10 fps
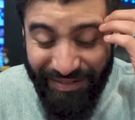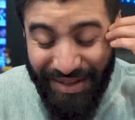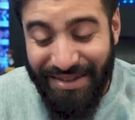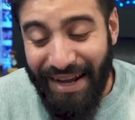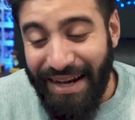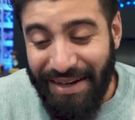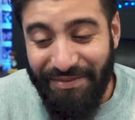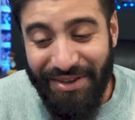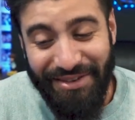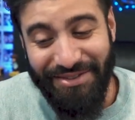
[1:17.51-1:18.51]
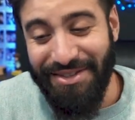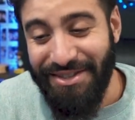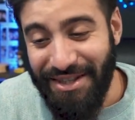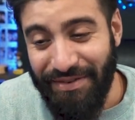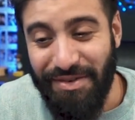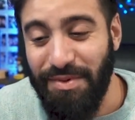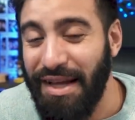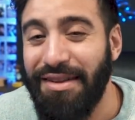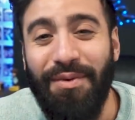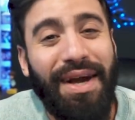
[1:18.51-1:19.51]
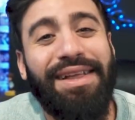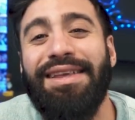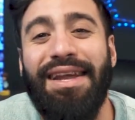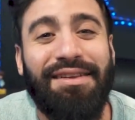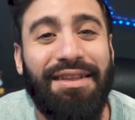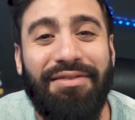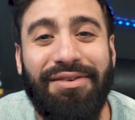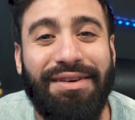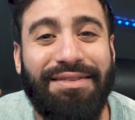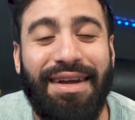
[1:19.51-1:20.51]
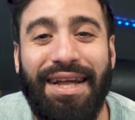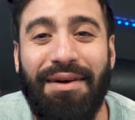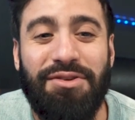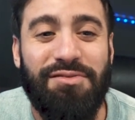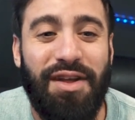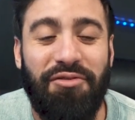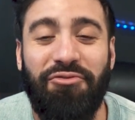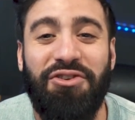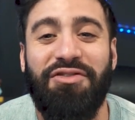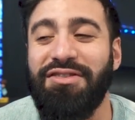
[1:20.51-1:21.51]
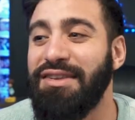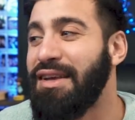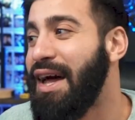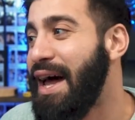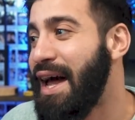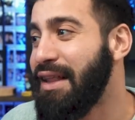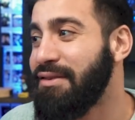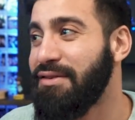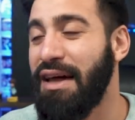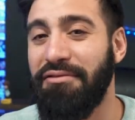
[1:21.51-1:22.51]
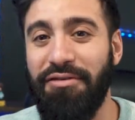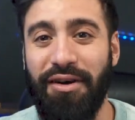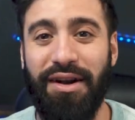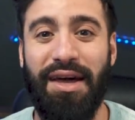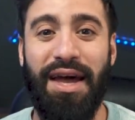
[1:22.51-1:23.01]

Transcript: I'm excited, but also a little nervous, but that's how we get to the next level. It's not like I'm just like frivolously, ah, let's just have fun.